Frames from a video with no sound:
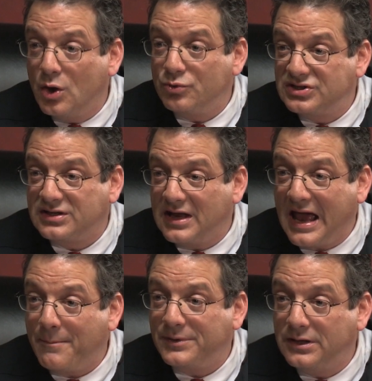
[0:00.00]
you know what's going to
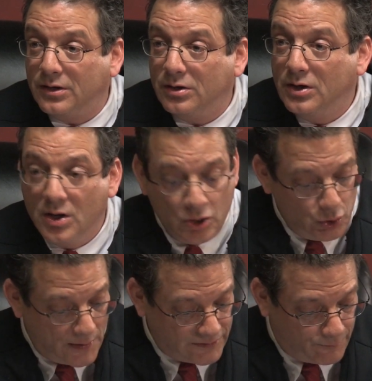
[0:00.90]
happen here.
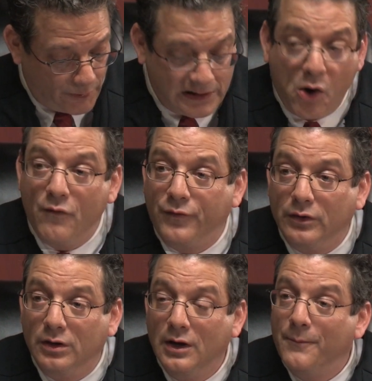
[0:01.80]
You have to bring over